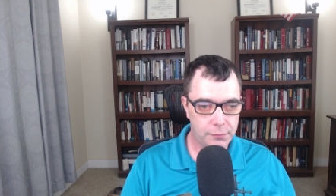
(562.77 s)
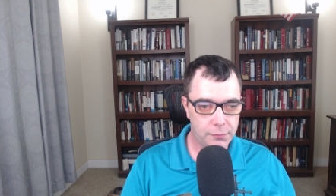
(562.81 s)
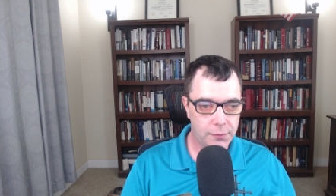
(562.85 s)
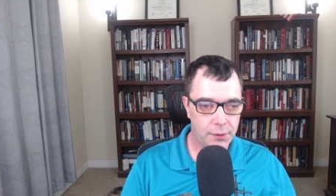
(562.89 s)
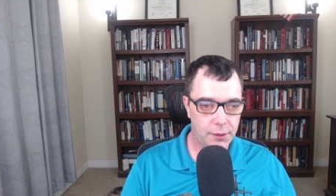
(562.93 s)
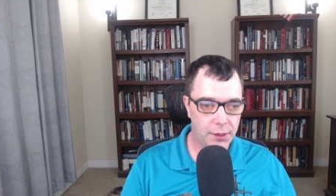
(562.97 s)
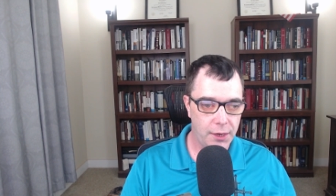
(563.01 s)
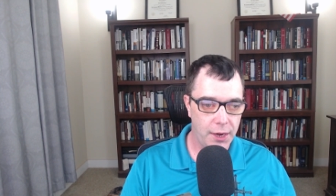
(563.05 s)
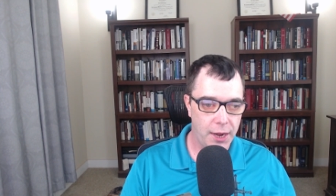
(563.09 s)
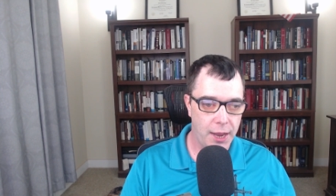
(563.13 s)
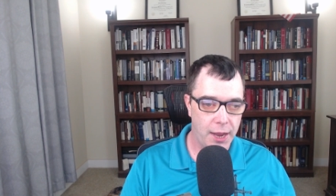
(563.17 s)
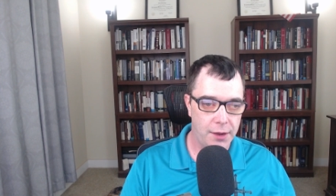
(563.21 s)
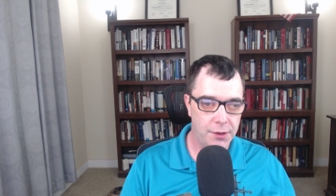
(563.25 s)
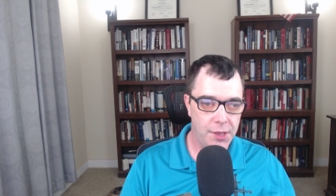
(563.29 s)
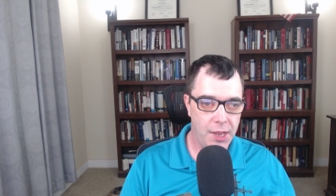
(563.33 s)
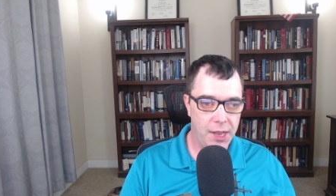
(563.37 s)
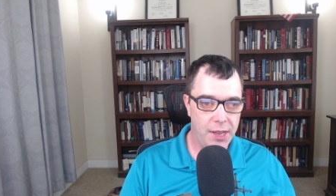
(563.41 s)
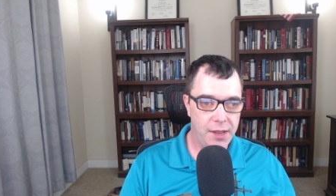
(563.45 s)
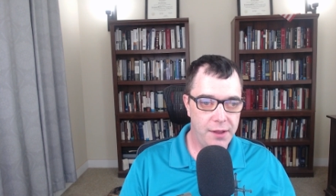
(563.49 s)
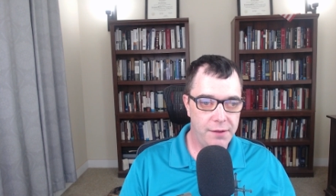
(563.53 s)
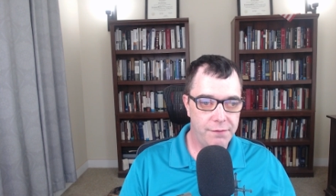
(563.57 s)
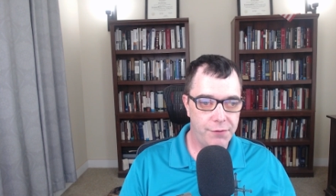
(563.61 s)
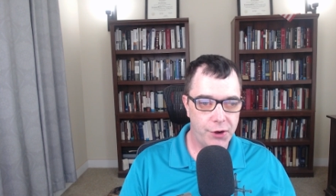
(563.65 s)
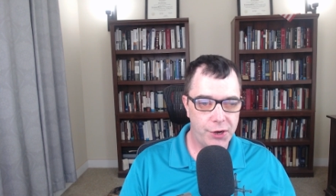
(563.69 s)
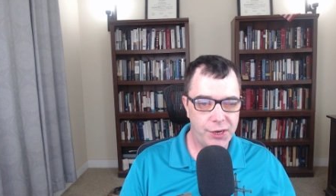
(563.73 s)
Now,
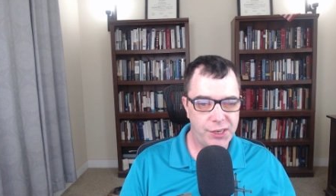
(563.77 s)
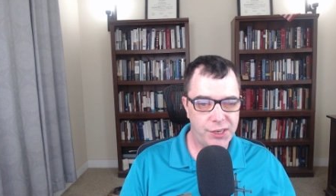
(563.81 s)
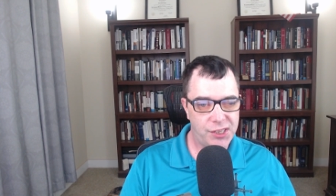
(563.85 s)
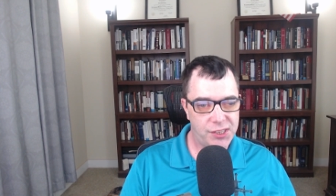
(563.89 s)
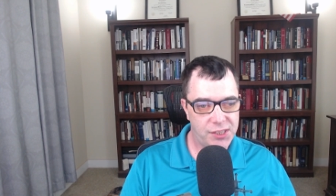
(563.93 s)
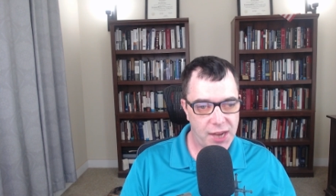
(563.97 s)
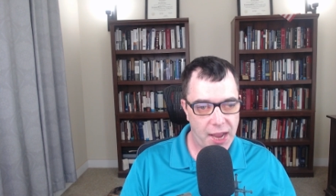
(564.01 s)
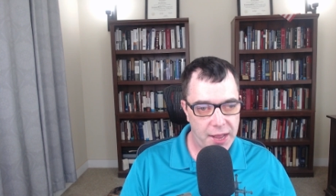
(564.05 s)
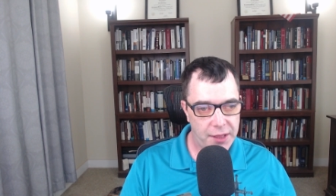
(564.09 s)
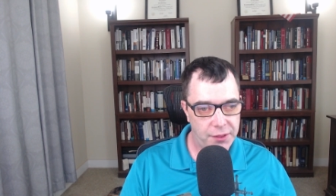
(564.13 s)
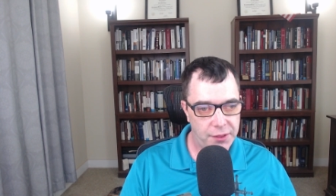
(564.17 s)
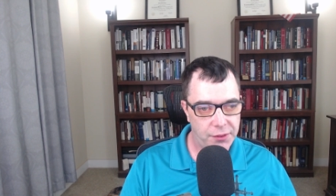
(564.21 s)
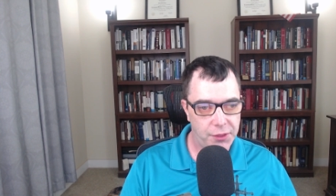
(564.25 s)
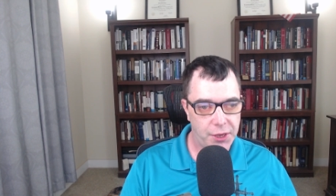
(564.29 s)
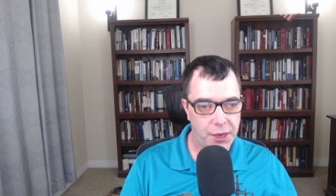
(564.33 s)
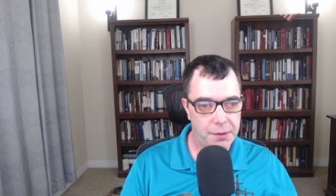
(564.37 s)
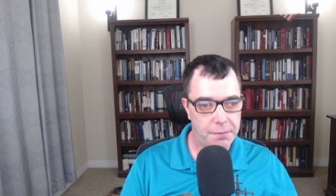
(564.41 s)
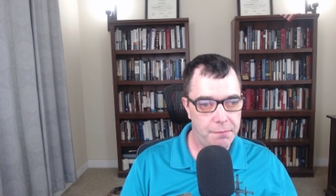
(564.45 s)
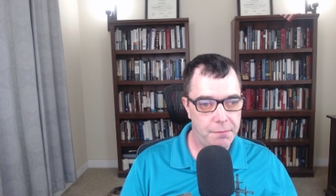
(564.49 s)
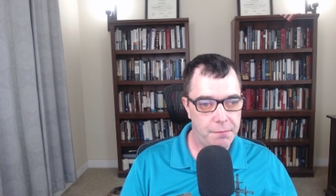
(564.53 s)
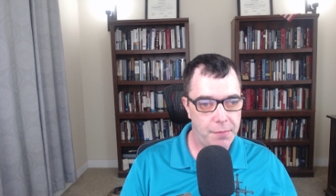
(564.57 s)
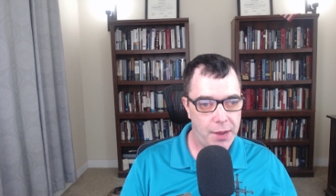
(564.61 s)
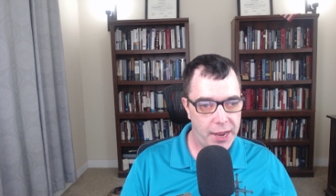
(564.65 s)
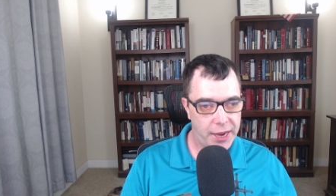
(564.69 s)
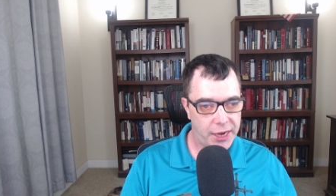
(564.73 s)
very sadly,
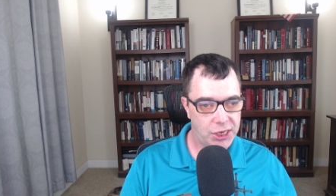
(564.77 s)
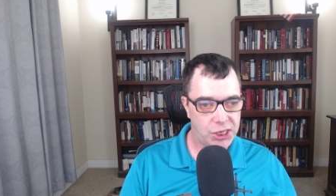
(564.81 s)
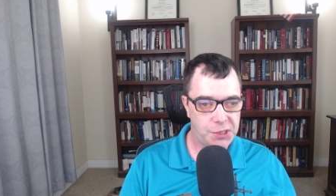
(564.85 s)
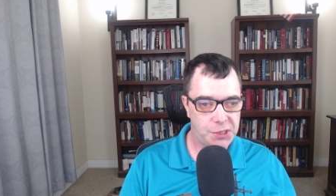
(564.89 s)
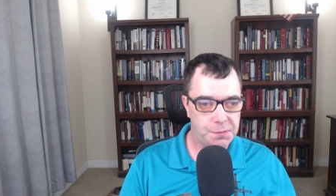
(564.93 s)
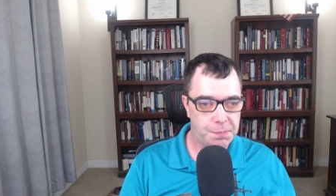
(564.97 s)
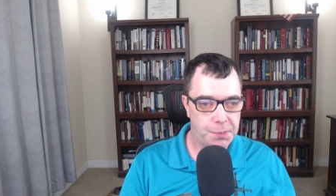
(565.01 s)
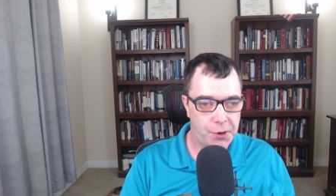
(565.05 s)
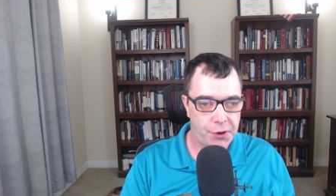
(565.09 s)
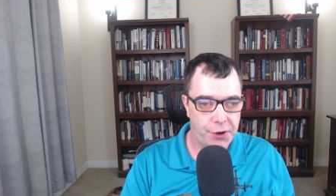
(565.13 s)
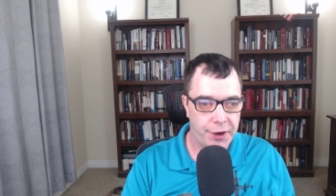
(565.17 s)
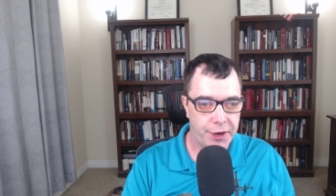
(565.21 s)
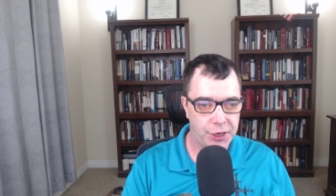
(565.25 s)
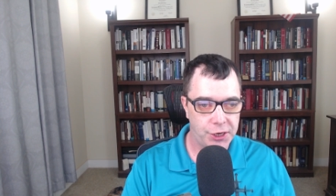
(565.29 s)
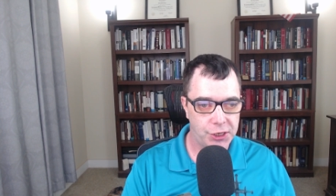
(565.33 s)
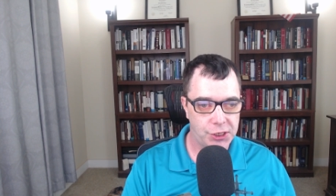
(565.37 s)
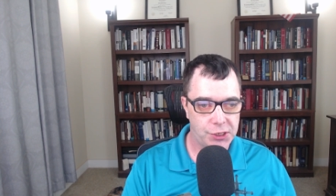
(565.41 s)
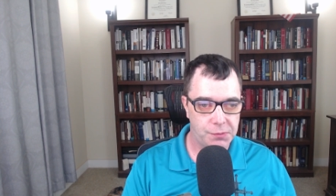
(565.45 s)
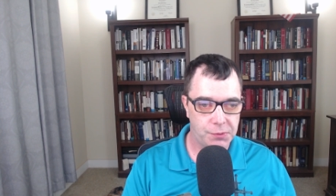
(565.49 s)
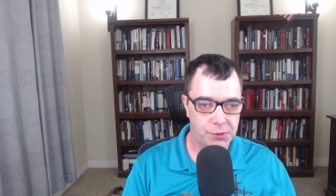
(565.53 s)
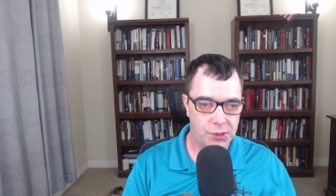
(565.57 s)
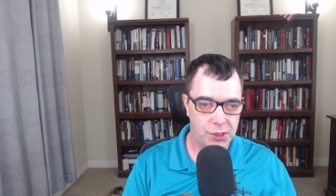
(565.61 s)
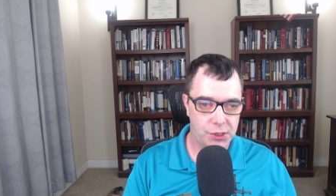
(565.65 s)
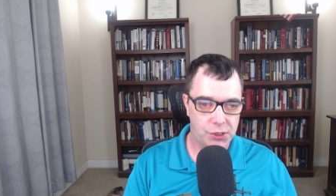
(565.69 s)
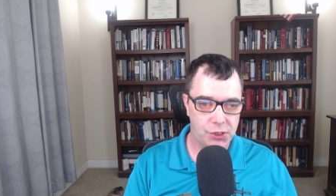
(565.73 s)
my experience
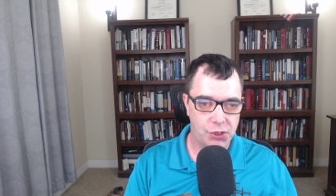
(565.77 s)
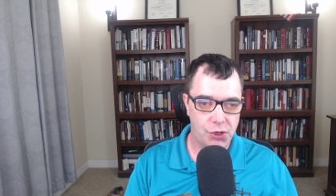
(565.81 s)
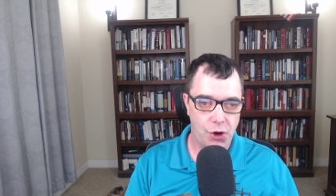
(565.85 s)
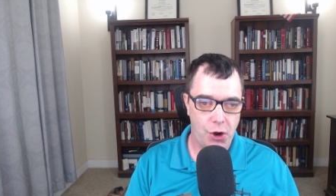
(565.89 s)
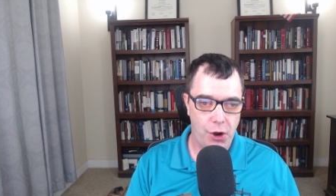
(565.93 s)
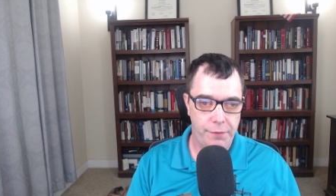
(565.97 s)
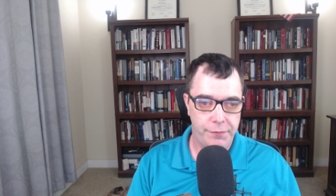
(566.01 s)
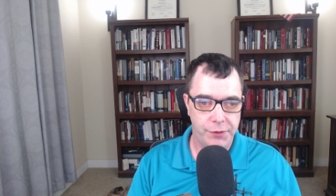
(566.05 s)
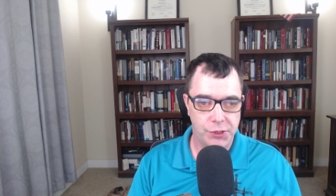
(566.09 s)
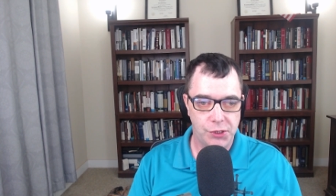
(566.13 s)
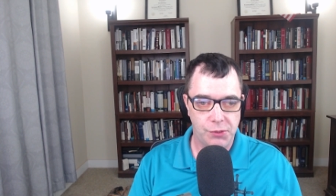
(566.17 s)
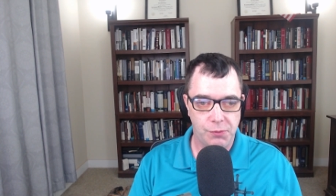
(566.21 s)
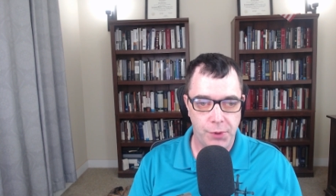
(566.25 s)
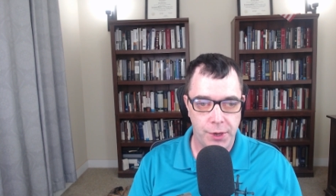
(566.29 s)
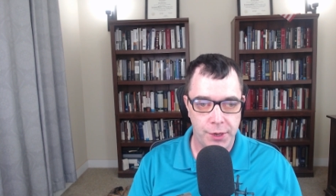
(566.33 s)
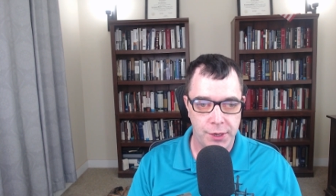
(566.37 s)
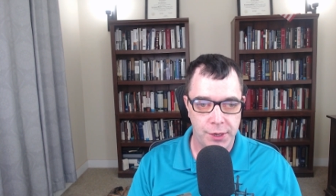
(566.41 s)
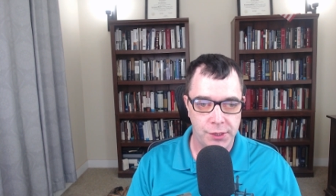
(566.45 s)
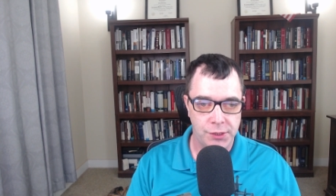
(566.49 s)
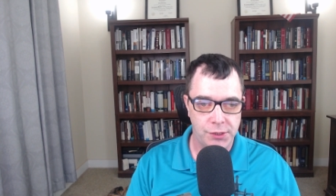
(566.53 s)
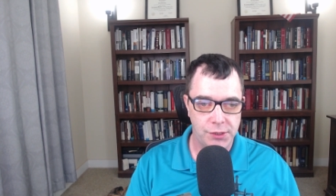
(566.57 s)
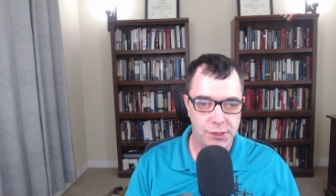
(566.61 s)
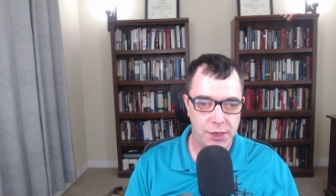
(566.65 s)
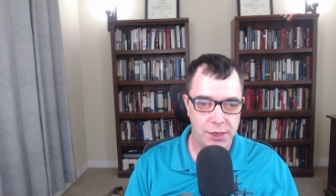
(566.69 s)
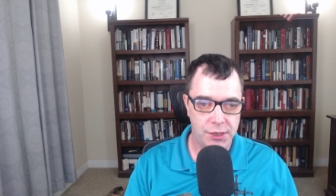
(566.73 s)
with this Jehovah's
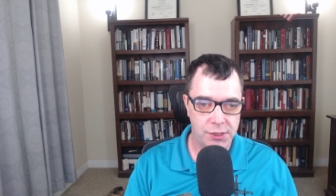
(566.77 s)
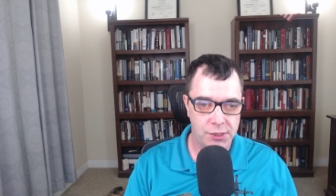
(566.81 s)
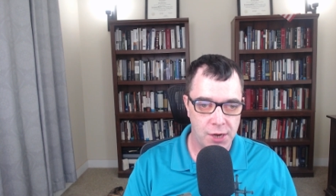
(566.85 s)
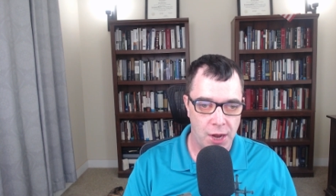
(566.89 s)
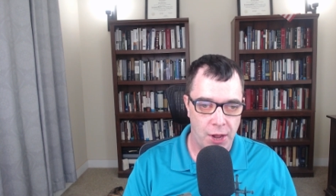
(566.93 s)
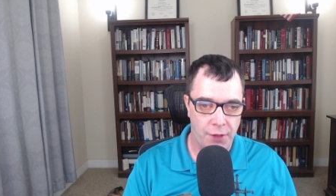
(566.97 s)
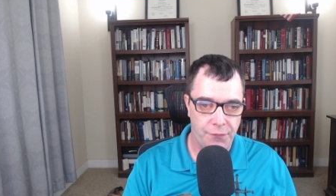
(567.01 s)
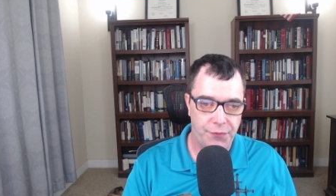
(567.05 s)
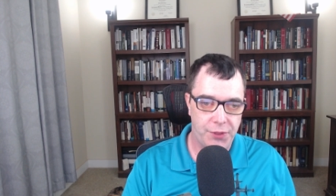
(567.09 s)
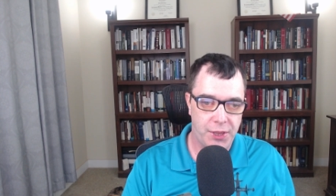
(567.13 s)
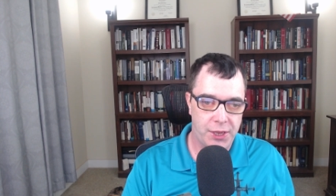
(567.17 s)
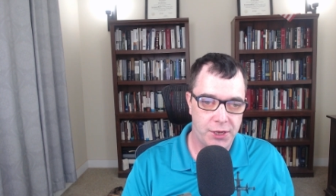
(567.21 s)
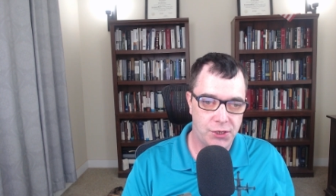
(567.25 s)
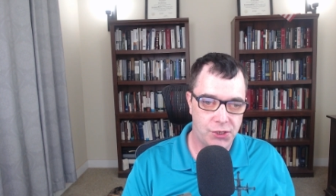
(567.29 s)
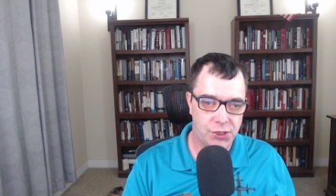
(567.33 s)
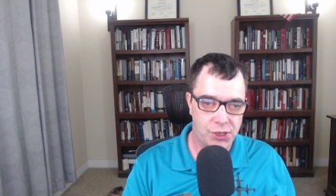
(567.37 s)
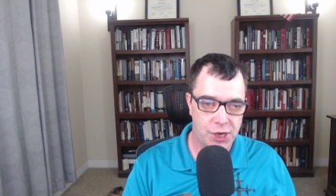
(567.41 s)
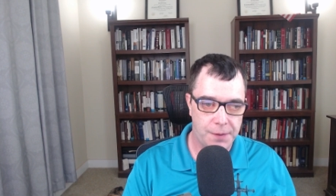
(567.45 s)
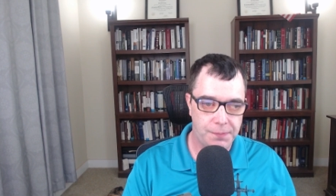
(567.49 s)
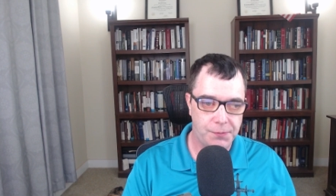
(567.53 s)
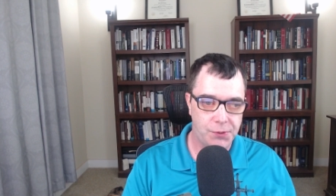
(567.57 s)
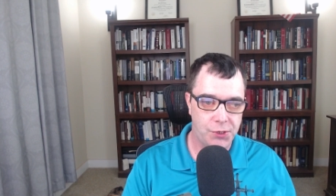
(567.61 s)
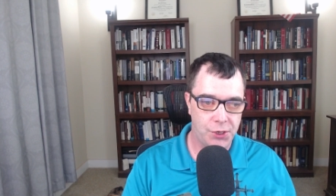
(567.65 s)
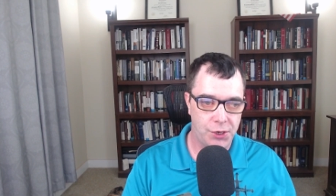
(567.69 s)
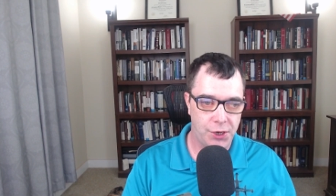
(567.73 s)
Witness is not the
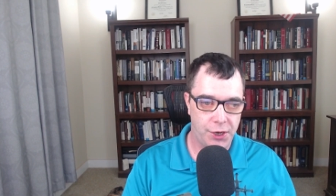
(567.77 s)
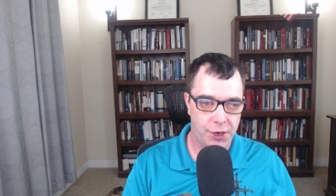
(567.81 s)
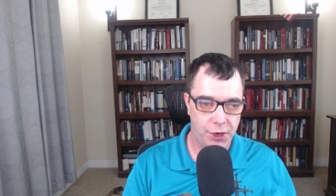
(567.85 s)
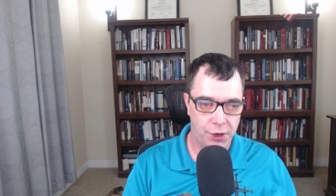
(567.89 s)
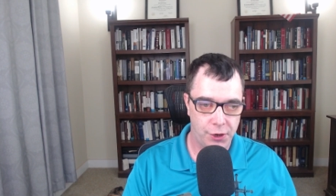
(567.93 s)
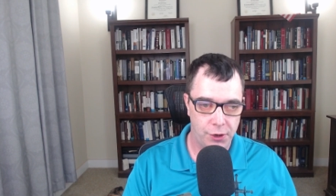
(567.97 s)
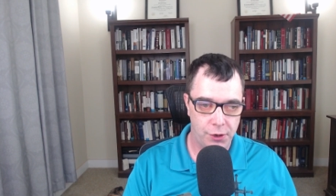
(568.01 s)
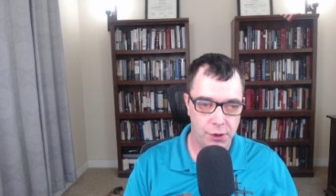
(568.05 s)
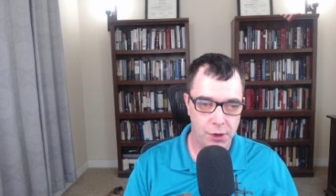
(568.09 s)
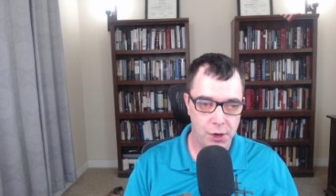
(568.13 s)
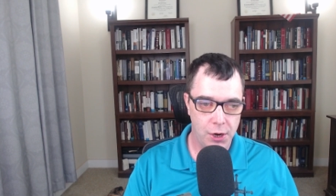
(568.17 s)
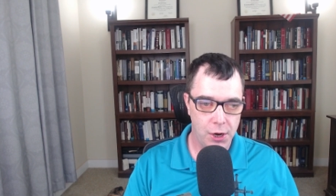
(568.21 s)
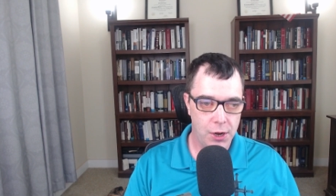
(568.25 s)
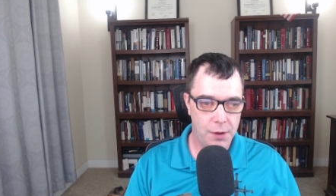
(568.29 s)
exception here,